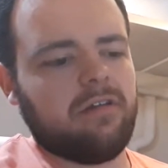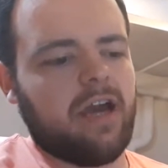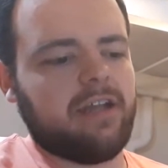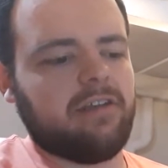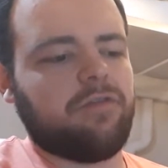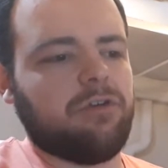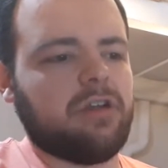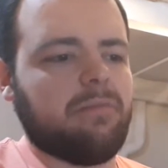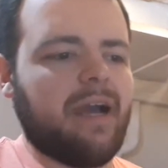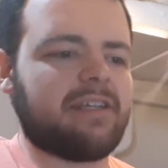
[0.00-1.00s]
and if you
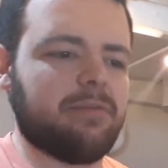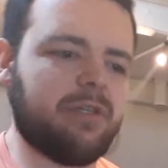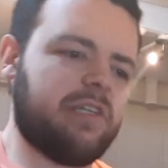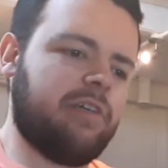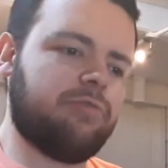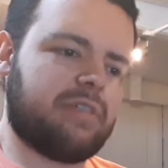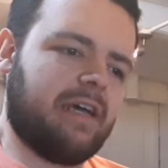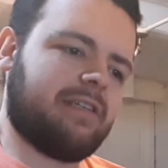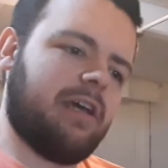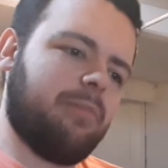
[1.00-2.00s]
can maximally use
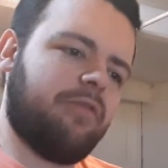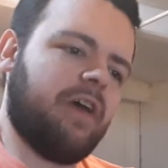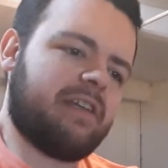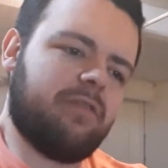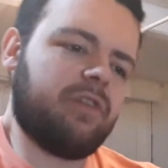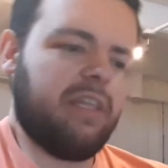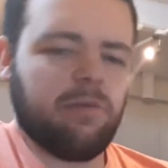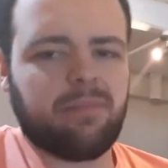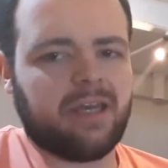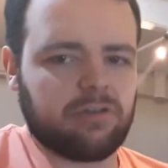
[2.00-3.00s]
that time effectively,
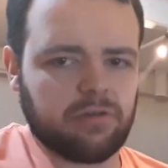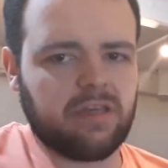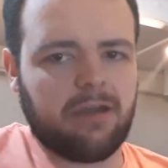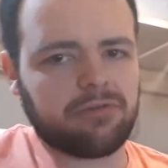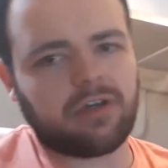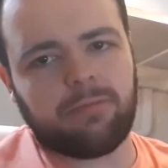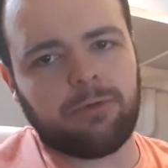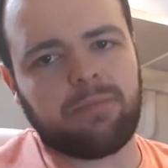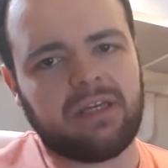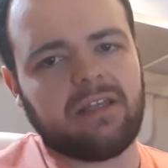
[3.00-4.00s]
the better the outcome
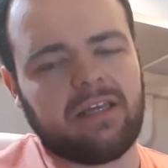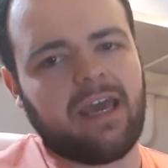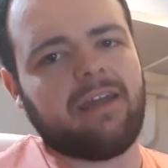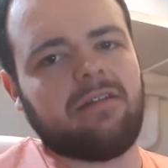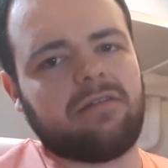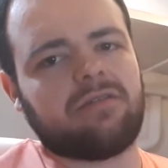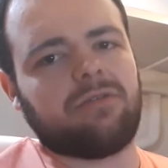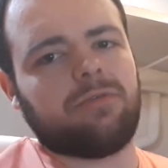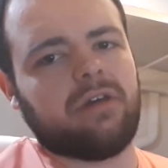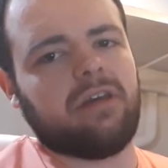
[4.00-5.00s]
will be at the end.
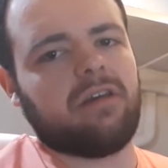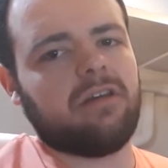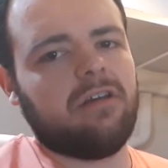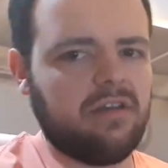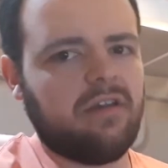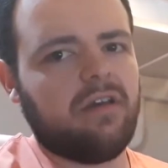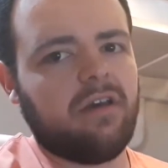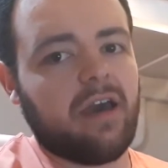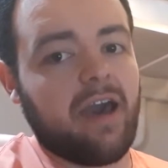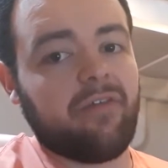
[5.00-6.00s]
So, like,
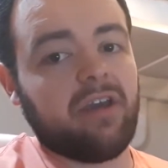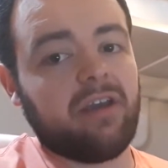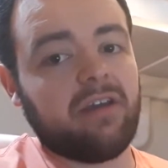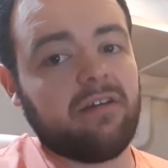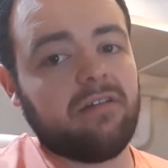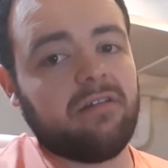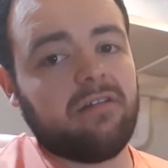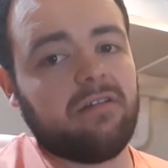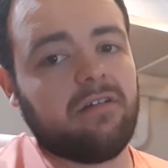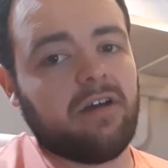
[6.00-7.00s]
having
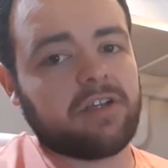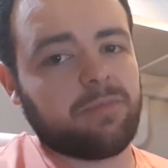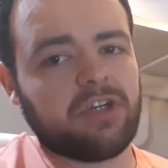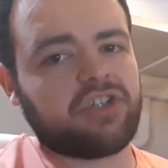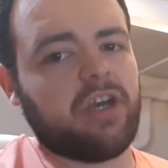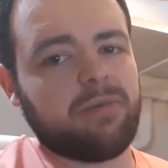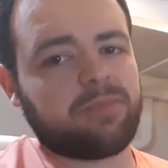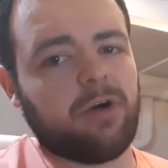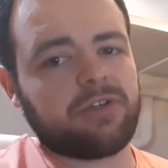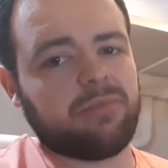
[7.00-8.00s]
as much time as
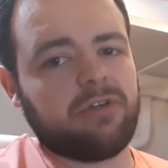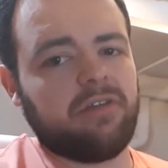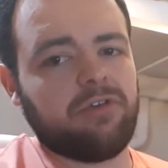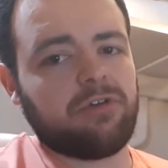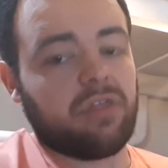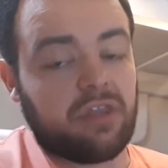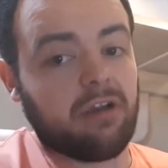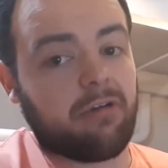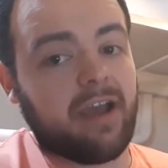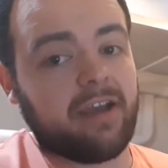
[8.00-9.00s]
possible, if you could
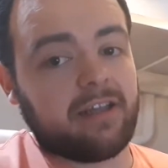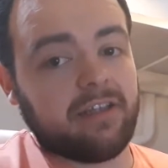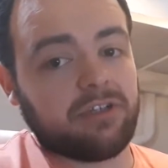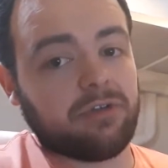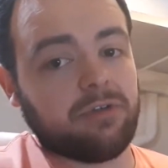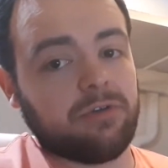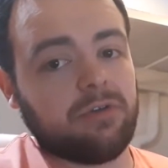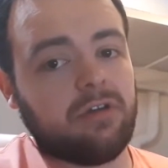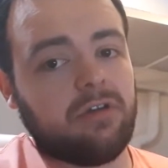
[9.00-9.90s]
theoretically do